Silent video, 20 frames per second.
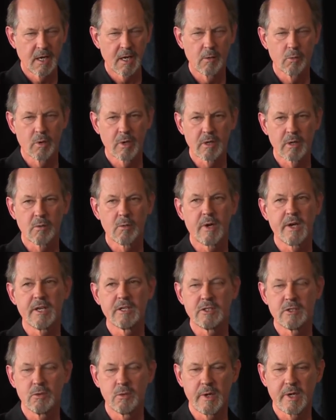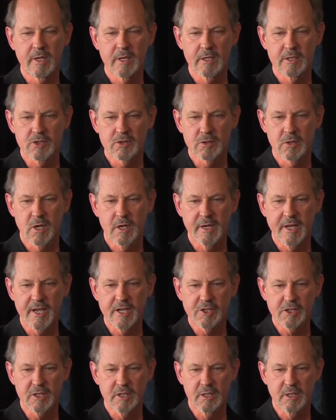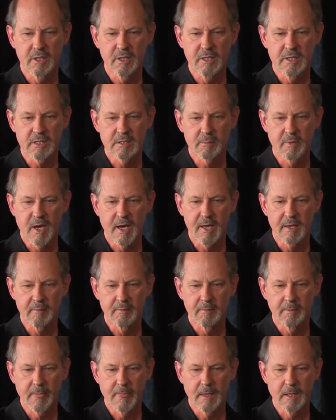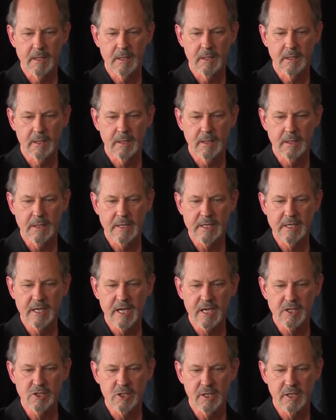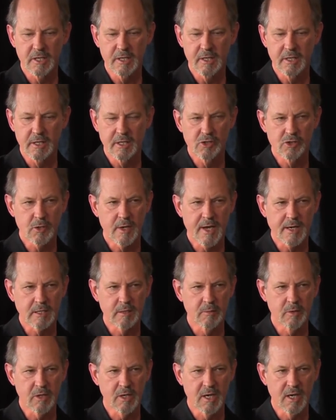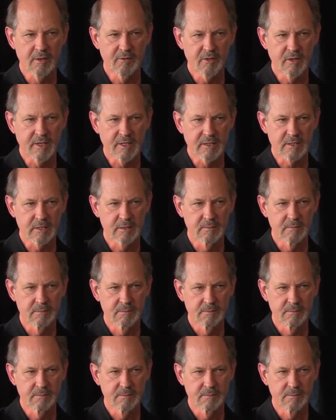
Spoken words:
And one of the ways you weaken a strong nation is by engaging it in intractable conflicts.